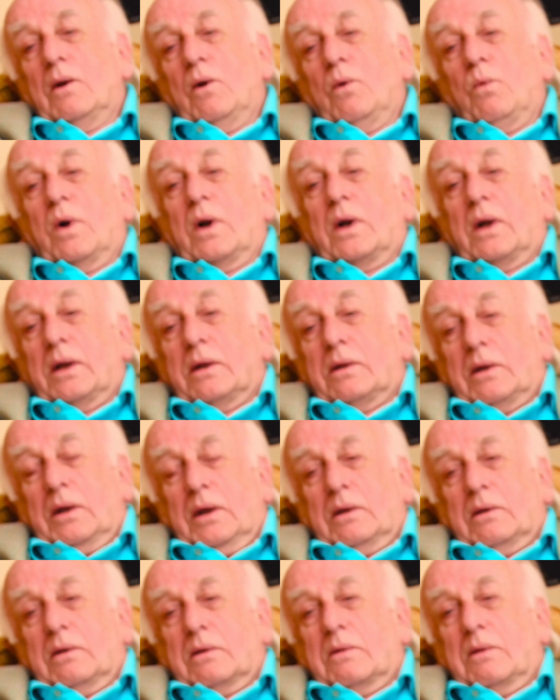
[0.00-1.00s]
Well,
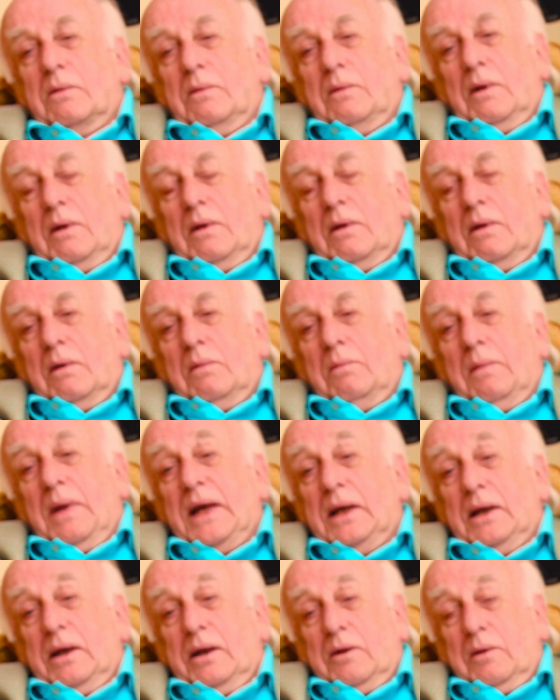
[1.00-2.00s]
it's
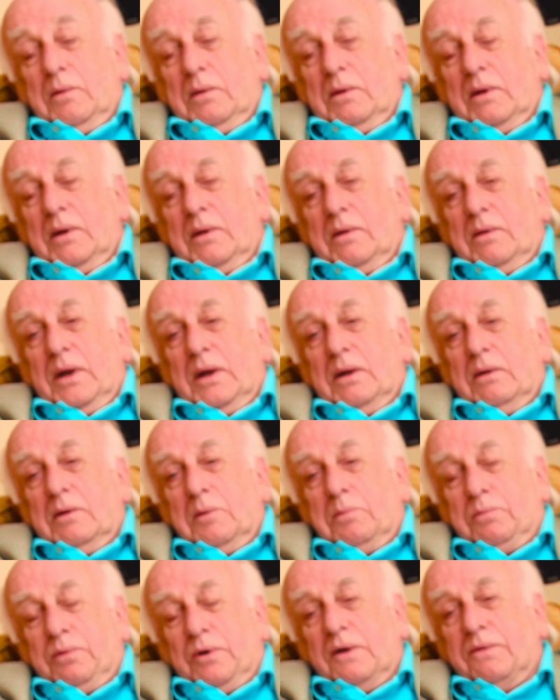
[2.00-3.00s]
mainly
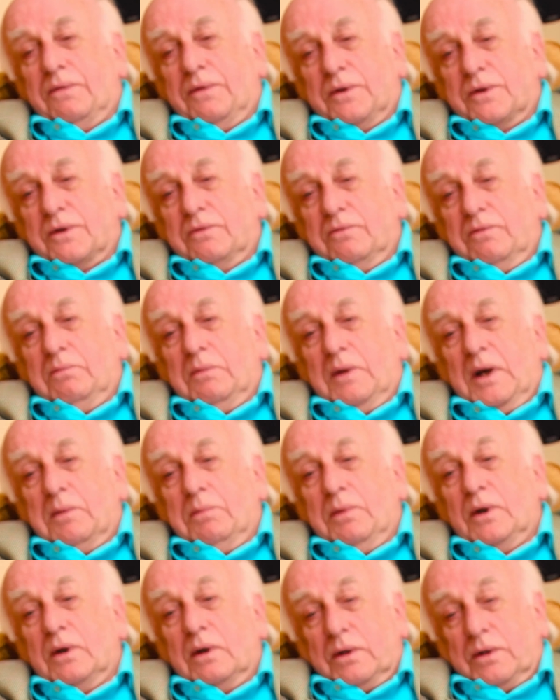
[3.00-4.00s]
the profits of my
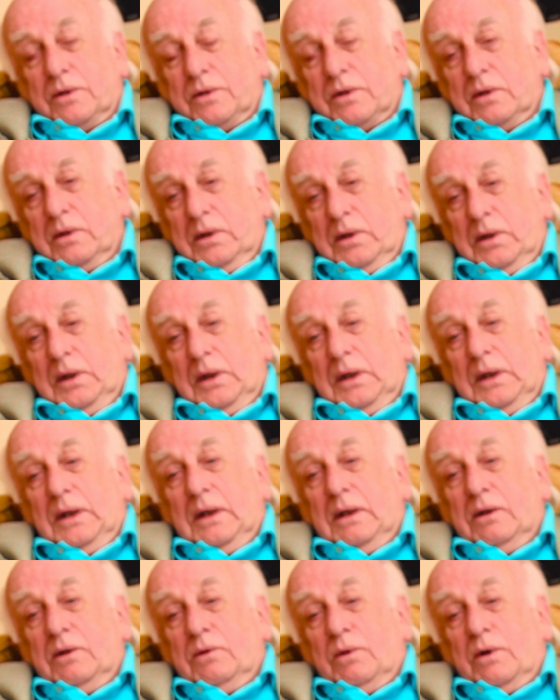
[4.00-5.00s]
books
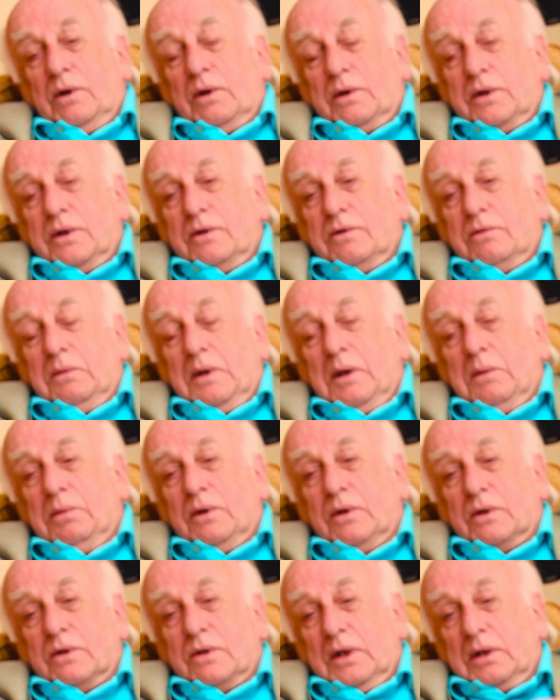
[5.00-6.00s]
the royalties from my
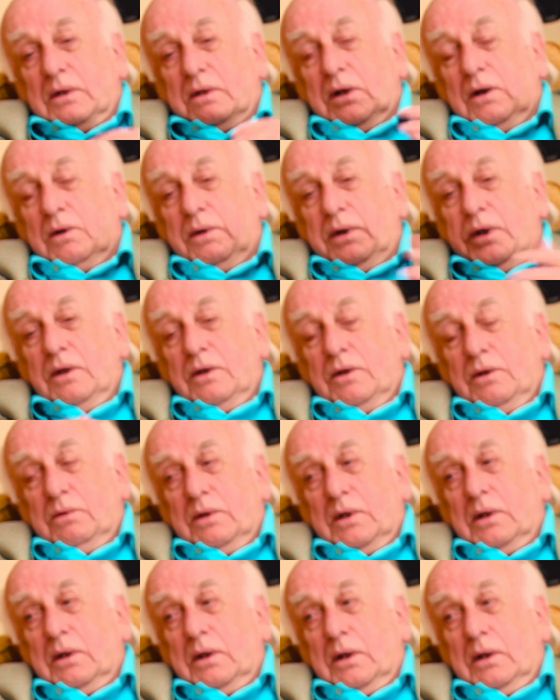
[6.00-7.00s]
books that go into
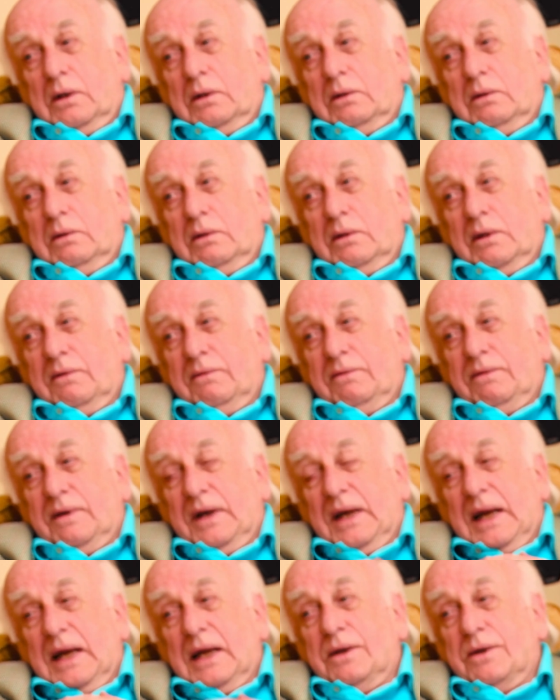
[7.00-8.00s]
Ergo, that
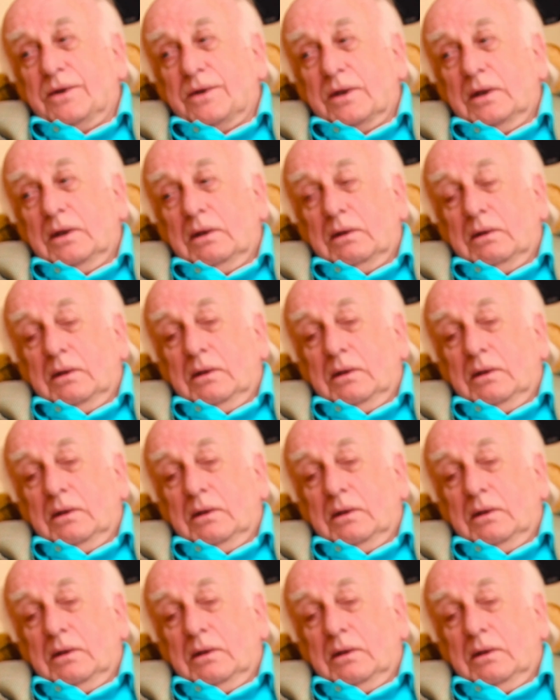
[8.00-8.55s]
finance it,